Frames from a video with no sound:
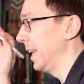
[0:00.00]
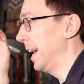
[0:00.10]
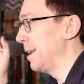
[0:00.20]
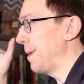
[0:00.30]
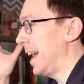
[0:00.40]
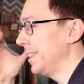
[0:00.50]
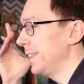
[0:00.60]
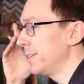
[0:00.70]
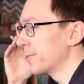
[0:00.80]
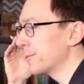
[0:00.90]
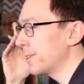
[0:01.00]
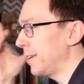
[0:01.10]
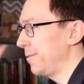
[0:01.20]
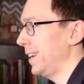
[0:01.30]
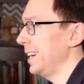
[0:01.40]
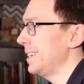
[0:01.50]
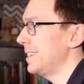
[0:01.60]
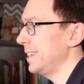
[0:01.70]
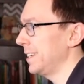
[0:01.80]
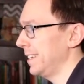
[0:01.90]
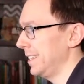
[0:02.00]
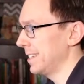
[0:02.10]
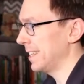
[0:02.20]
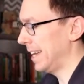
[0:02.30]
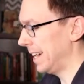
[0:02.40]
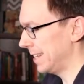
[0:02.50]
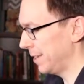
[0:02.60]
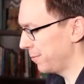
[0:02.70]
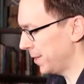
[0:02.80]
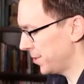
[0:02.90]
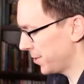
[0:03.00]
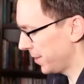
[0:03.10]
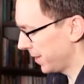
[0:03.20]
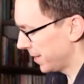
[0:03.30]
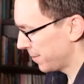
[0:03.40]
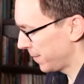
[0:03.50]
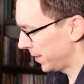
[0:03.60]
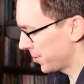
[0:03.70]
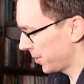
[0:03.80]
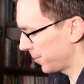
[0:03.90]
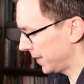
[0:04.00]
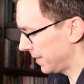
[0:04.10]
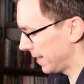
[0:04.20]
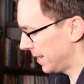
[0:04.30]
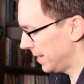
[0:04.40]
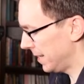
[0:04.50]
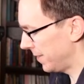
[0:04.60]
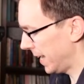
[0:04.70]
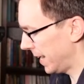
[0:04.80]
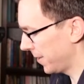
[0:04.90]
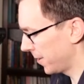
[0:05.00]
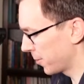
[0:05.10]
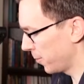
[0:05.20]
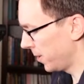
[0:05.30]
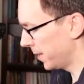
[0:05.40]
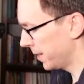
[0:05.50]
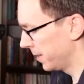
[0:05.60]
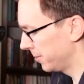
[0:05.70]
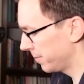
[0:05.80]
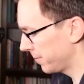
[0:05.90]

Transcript: Um, and the rough idea is that if we start, we can start with the idea of an AR1.